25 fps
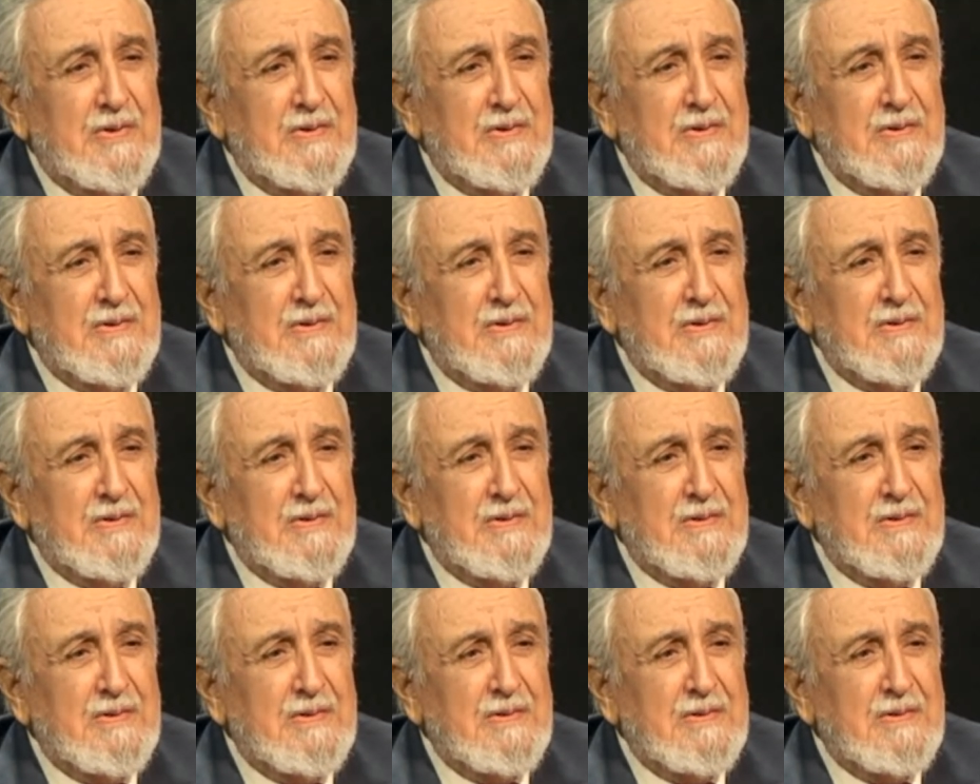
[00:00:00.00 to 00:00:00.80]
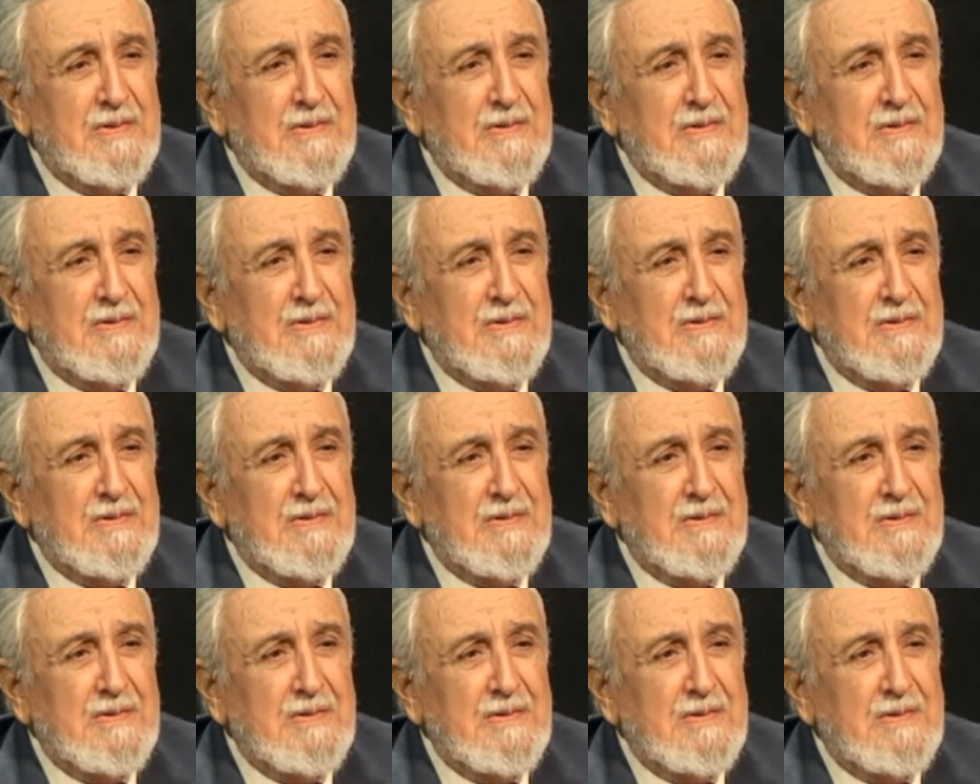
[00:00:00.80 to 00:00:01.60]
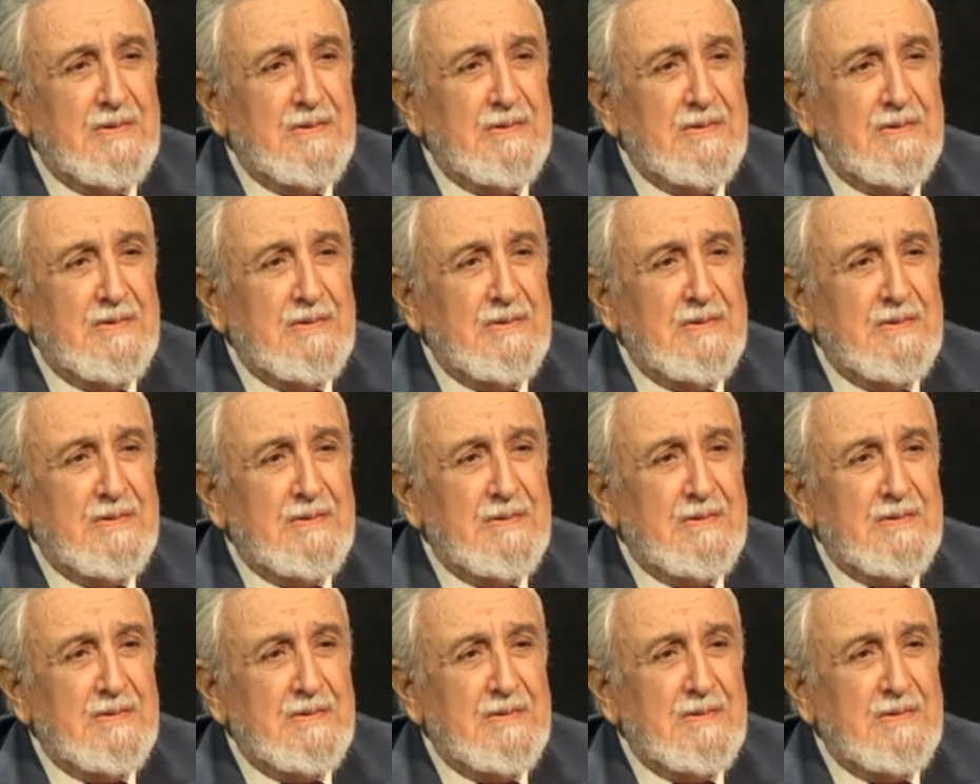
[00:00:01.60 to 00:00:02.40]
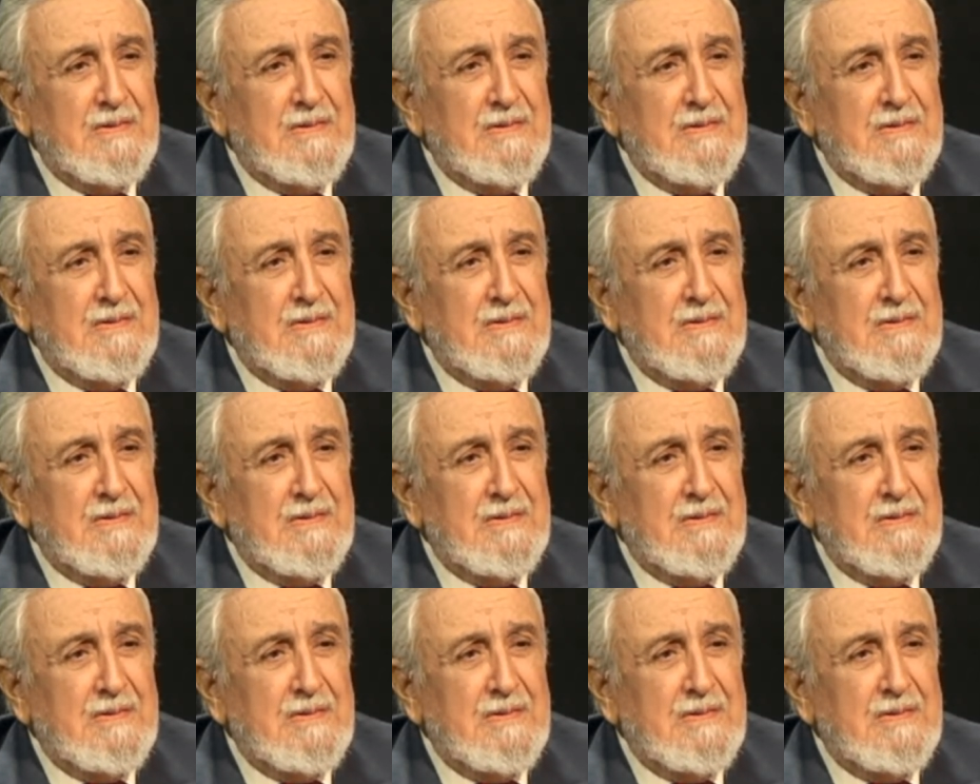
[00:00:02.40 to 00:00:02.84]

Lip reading: Nothing is said.